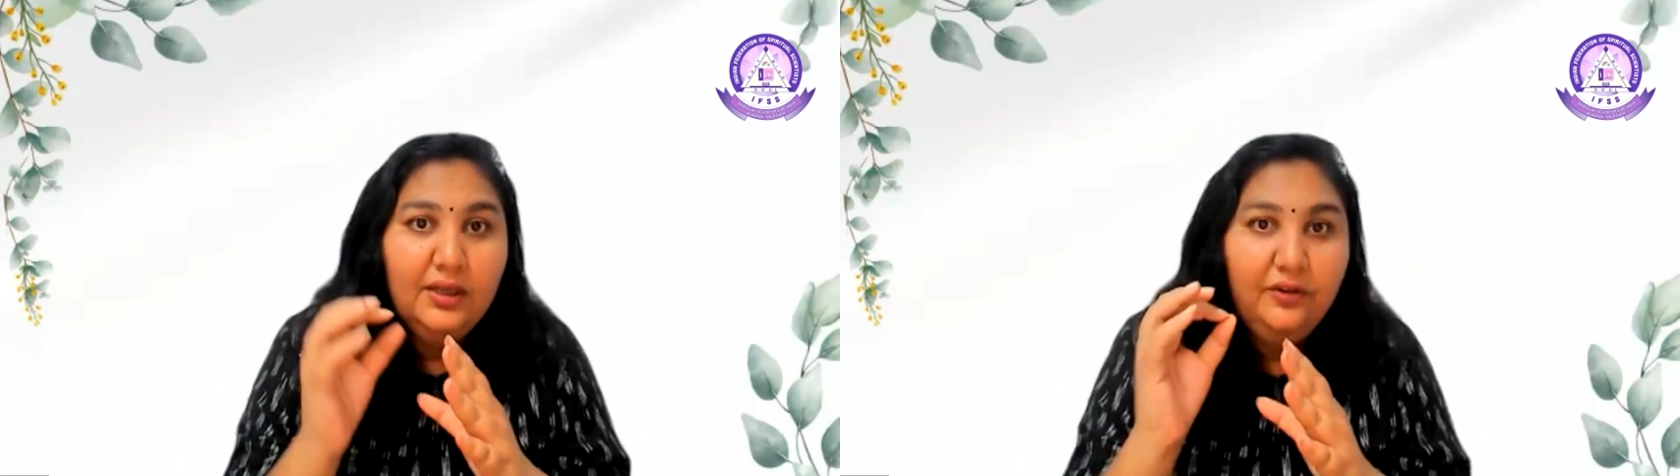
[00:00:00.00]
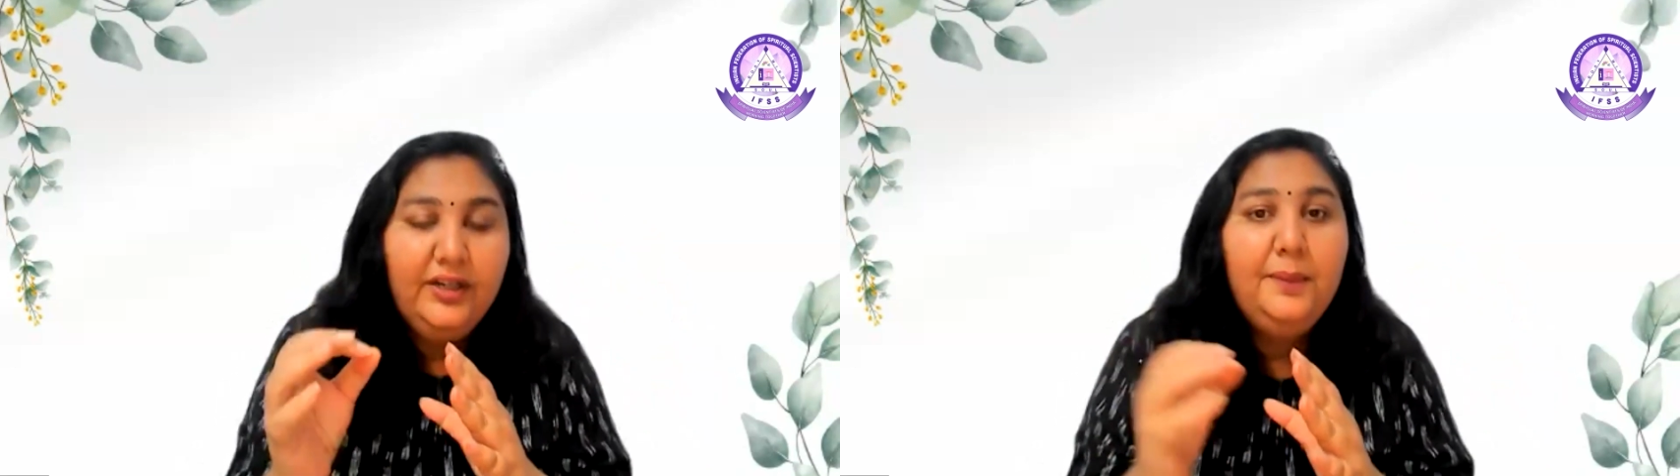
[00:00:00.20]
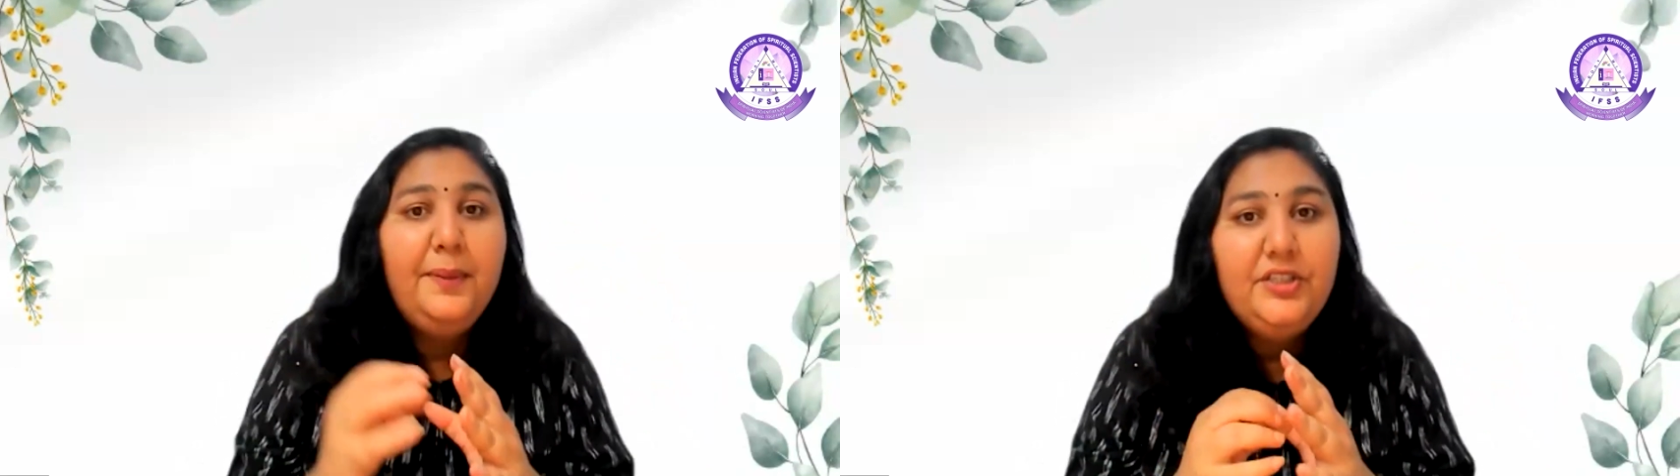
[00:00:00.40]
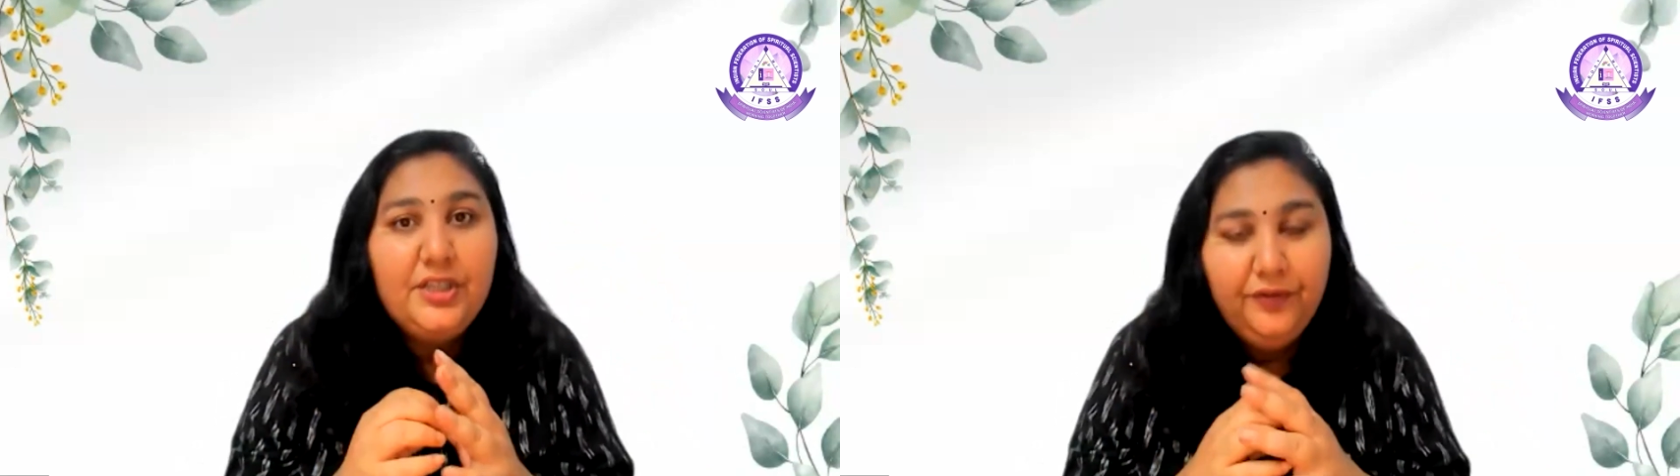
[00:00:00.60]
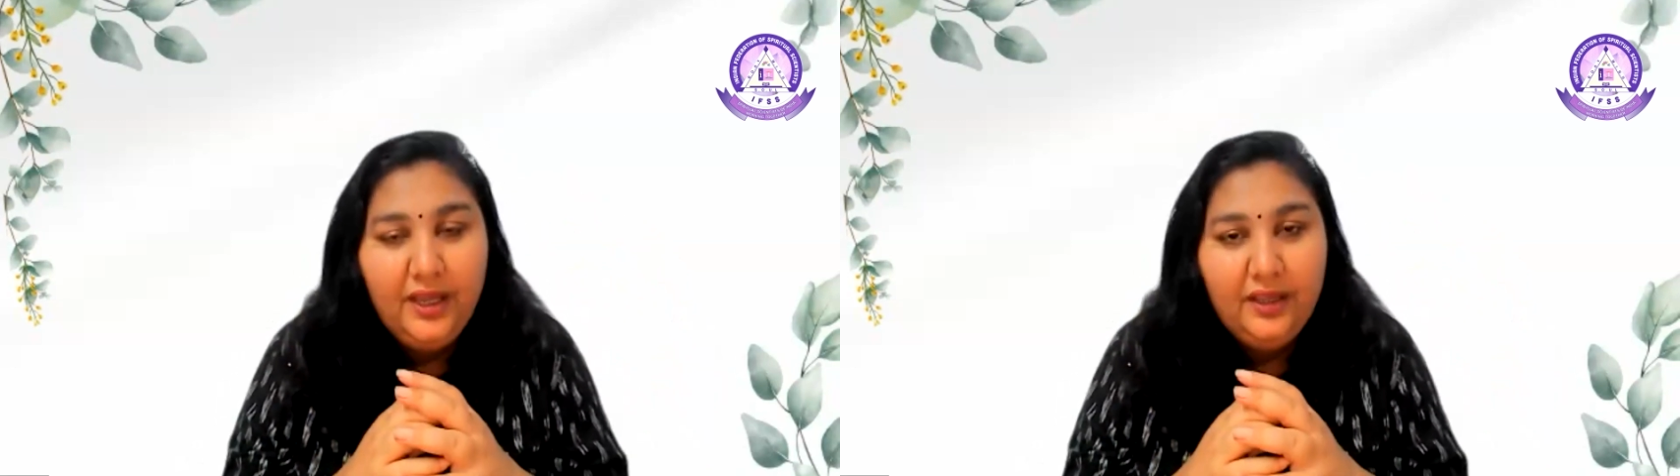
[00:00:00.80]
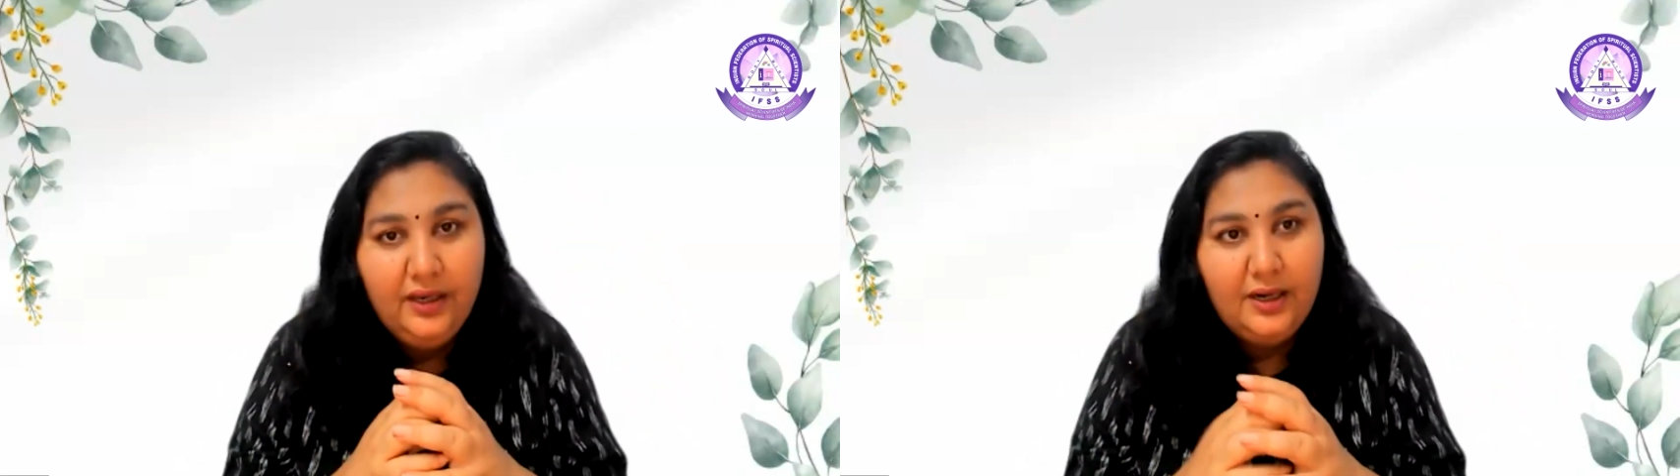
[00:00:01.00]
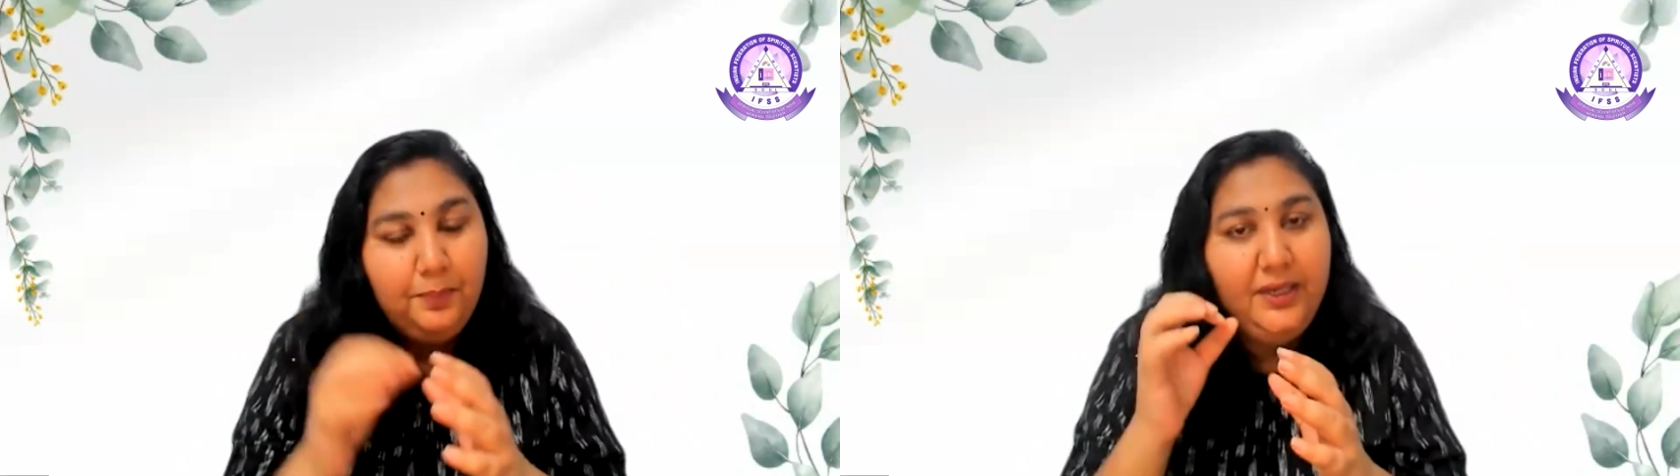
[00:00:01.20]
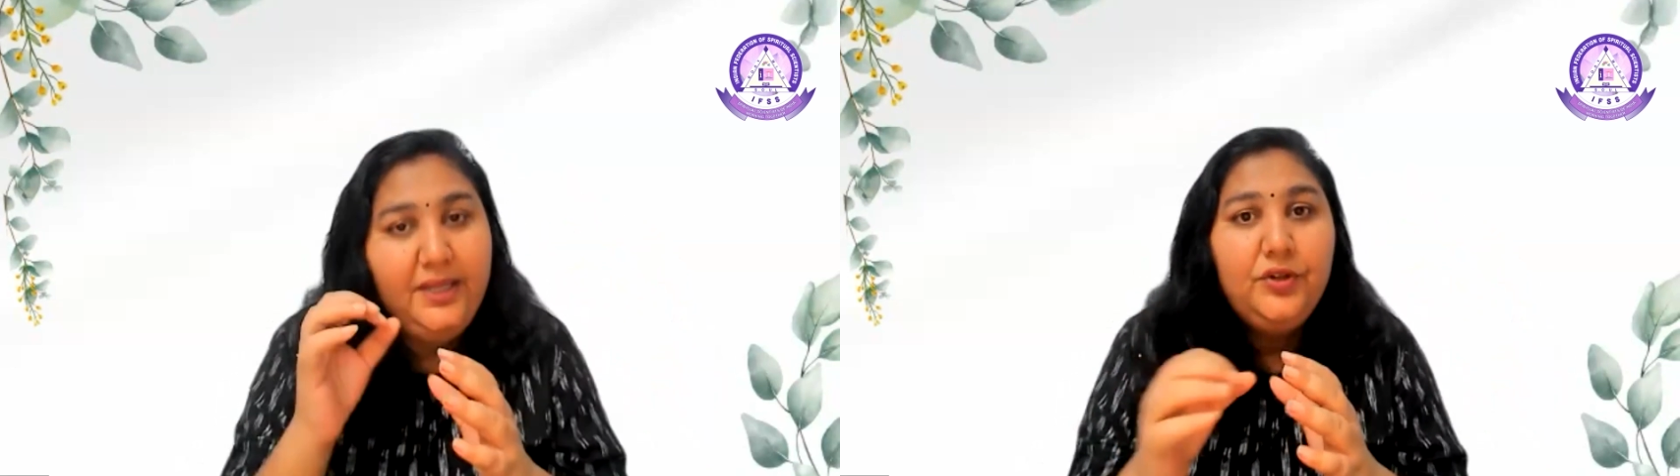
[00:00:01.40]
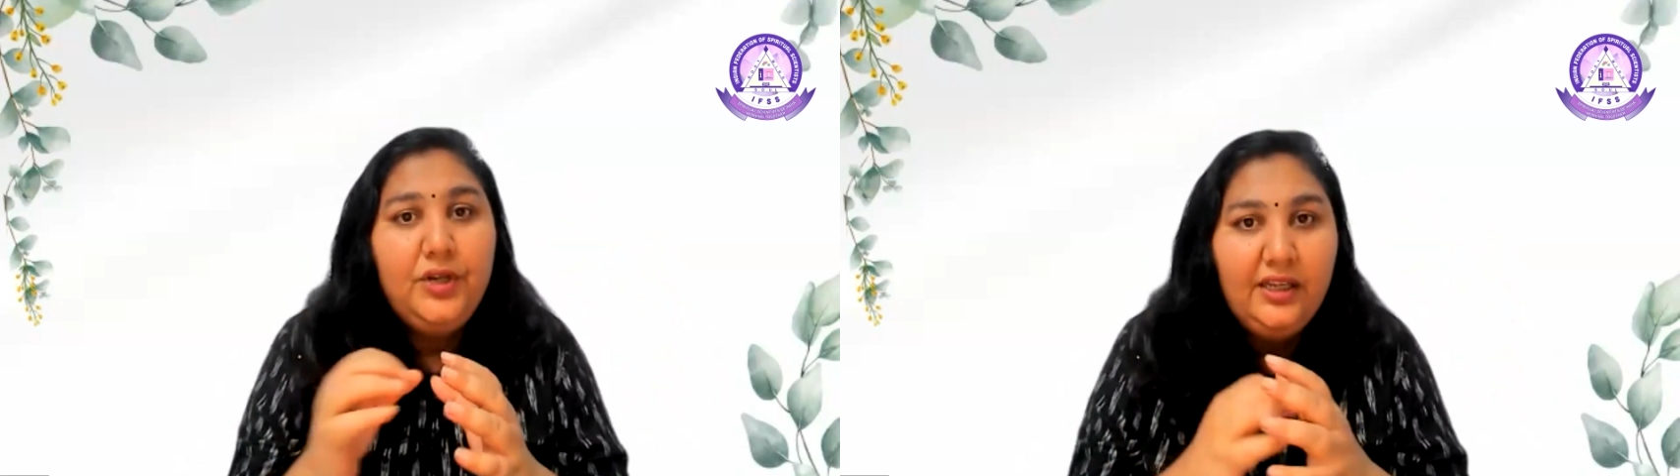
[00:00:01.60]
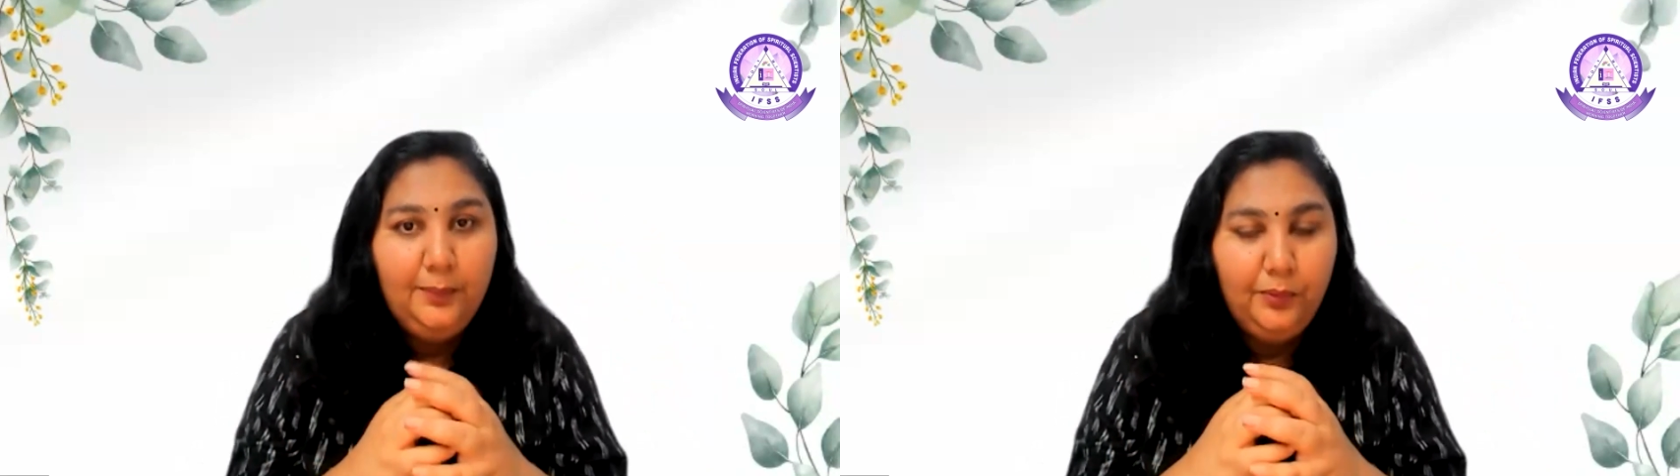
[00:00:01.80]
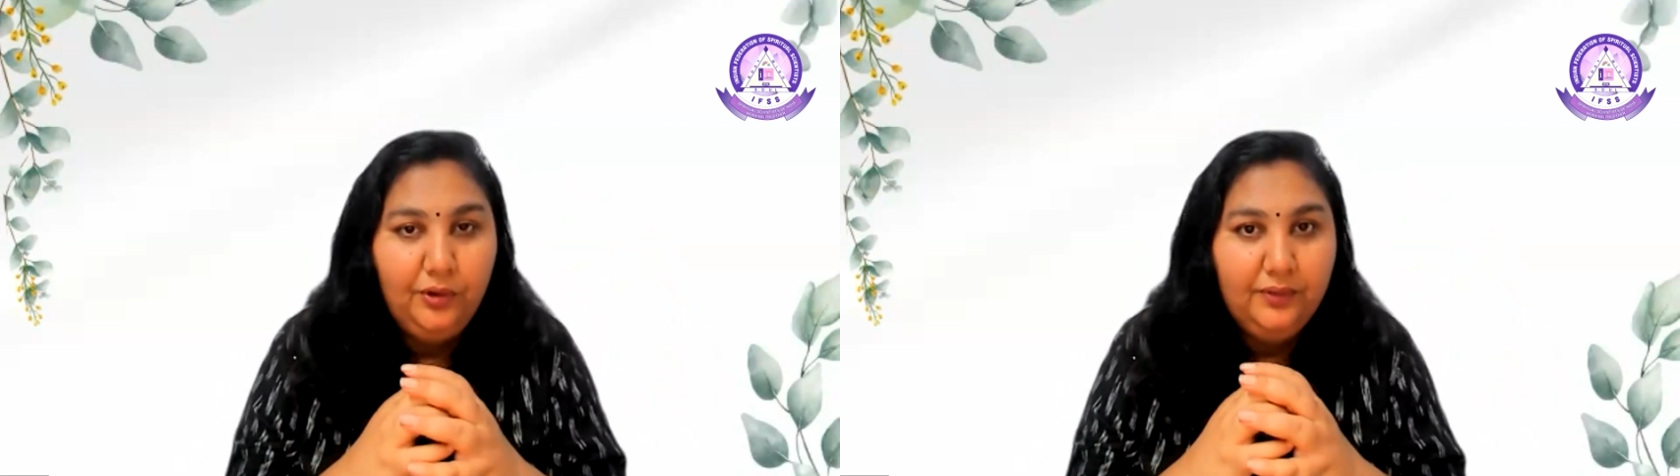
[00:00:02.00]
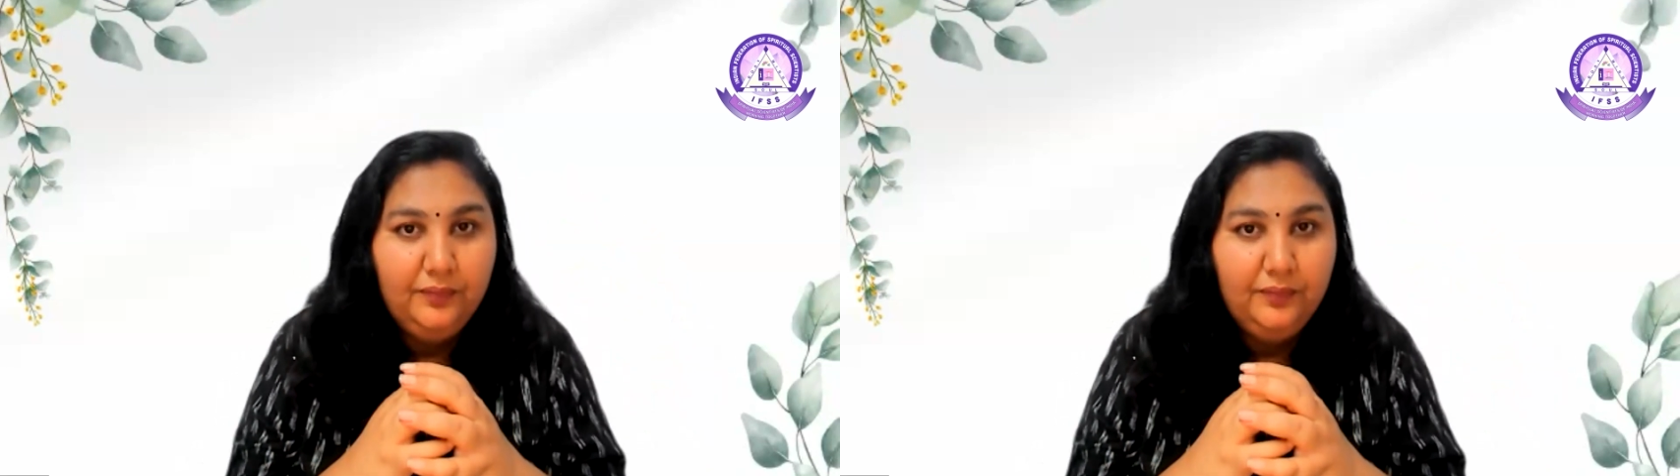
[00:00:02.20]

written by Jeff Carrera. Please read that book.